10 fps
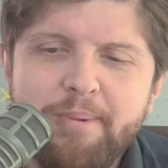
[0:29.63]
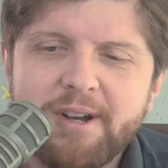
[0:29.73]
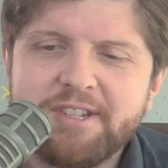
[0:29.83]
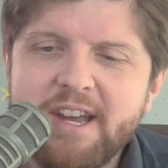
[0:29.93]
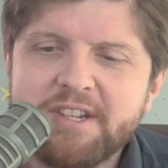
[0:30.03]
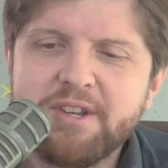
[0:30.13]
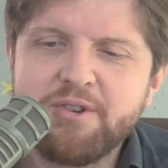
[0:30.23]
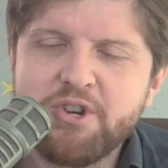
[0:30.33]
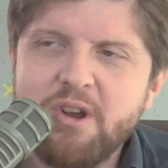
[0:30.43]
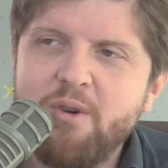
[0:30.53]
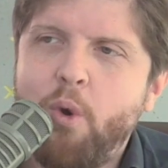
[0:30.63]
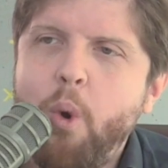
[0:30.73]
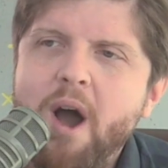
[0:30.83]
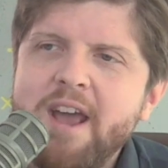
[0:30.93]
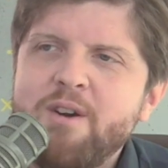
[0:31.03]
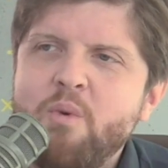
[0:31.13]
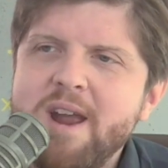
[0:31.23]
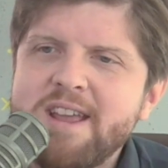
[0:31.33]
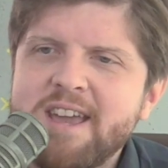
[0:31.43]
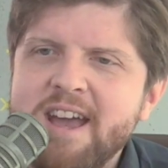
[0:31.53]
Buck Sexton Show. Quite a
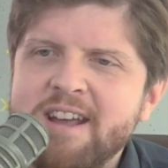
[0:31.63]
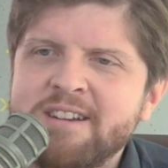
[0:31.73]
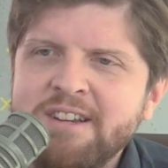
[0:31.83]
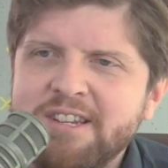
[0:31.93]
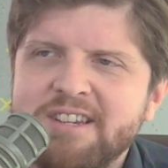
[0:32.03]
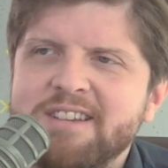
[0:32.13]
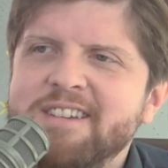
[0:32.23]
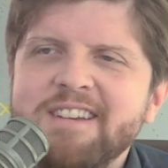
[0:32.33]
weekend.